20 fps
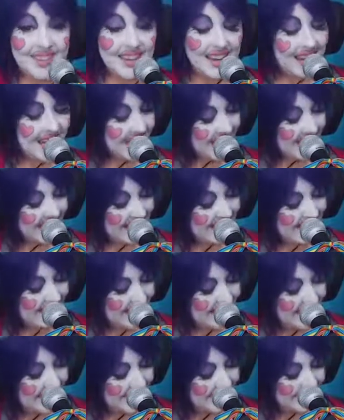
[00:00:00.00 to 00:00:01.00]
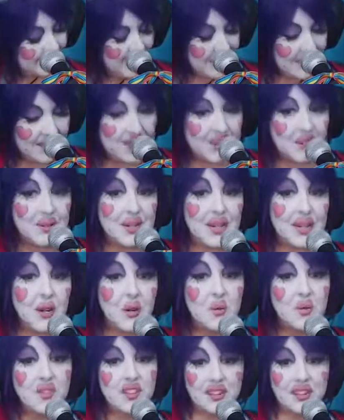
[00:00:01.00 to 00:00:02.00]
we're going to do an
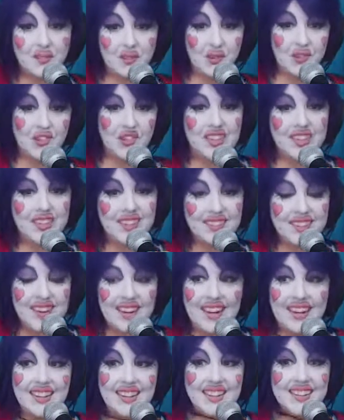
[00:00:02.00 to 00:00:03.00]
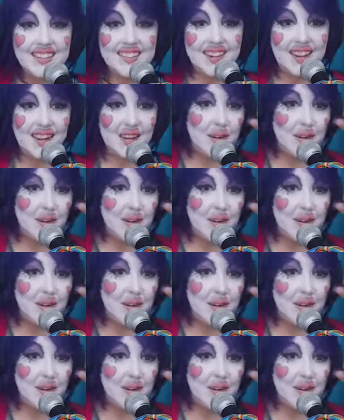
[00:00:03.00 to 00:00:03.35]
acoustic version because I didn't set